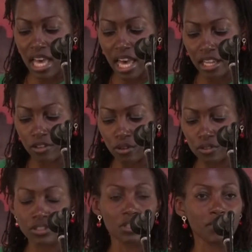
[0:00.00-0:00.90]
and
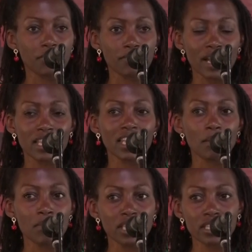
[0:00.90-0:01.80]
also if you find they're
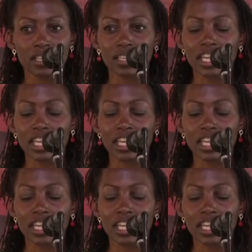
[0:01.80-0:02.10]
making